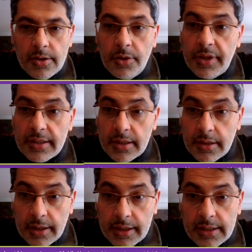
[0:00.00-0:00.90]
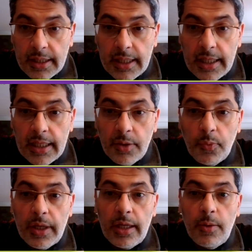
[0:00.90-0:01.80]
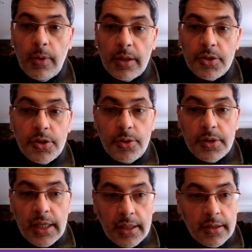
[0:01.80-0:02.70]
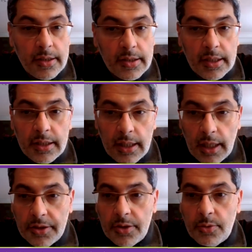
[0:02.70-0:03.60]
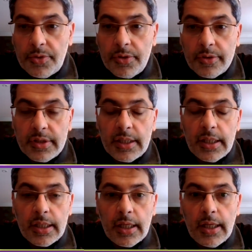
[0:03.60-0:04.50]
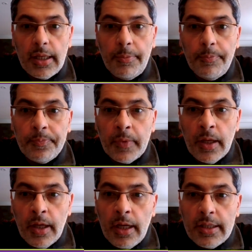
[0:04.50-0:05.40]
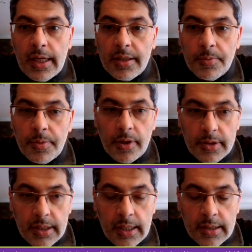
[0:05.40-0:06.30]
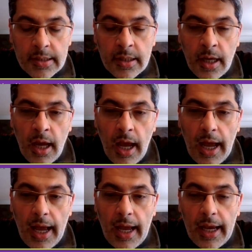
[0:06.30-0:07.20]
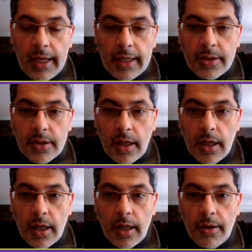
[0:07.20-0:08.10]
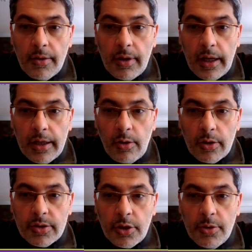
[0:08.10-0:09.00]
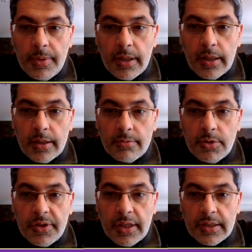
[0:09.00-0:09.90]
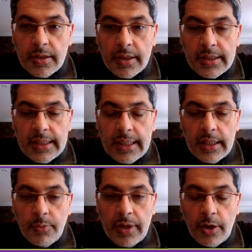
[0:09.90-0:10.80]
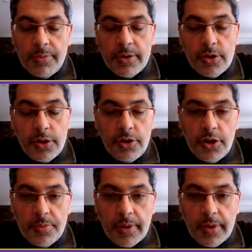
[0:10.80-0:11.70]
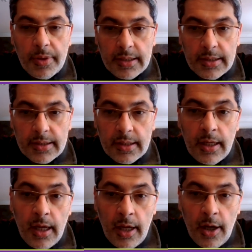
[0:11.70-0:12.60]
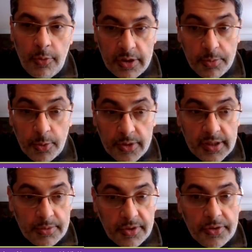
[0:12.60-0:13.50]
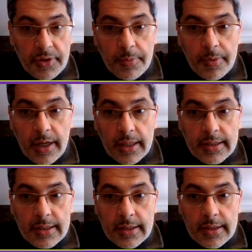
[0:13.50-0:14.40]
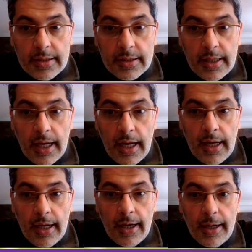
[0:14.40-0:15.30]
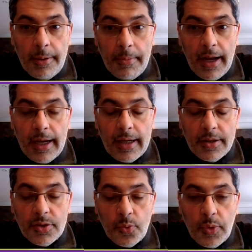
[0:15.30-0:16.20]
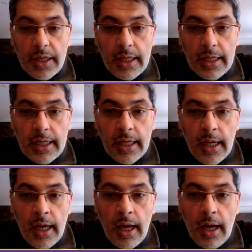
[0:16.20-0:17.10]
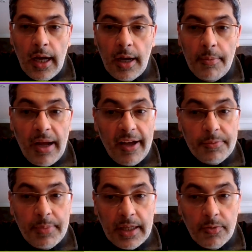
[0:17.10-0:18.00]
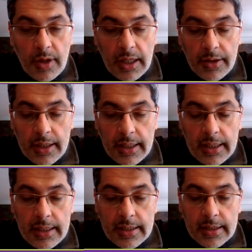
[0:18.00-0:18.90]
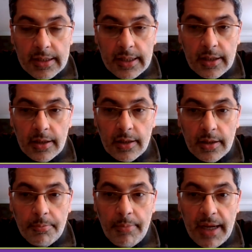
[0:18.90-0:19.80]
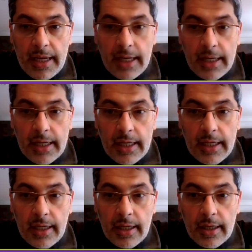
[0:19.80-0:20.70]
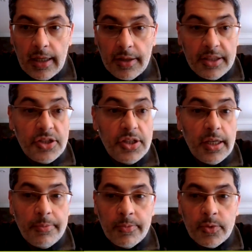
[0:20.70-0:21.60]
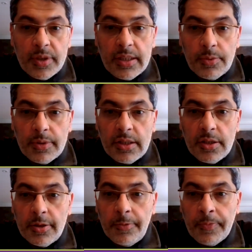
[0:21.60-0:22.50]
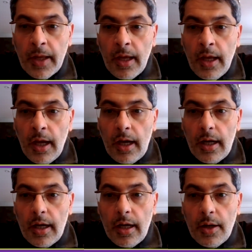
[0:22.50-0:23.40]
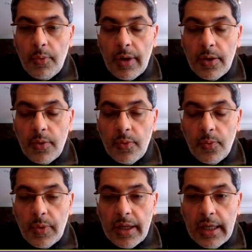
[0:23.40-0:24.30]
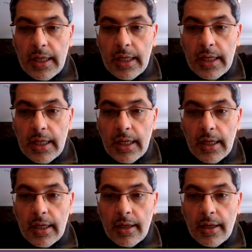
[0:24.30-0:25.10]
2019 we won two tenders in the London Orthodontic tender process. And October 2019, we opened two new practices, which brought us up to three practices. And we had been running these until May this year, 2022, when we